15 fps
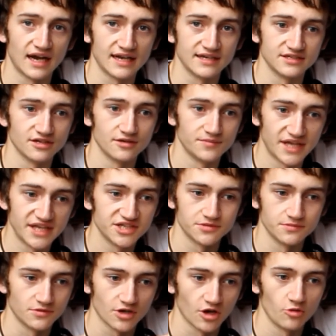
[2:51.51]
and the
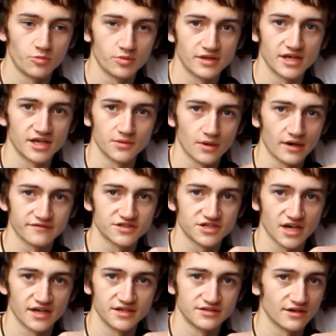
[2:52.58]
engine will cope with it. You won't have to
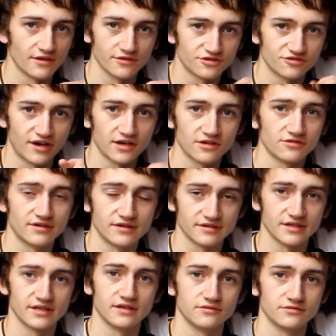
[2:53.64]
change like the crank or anything.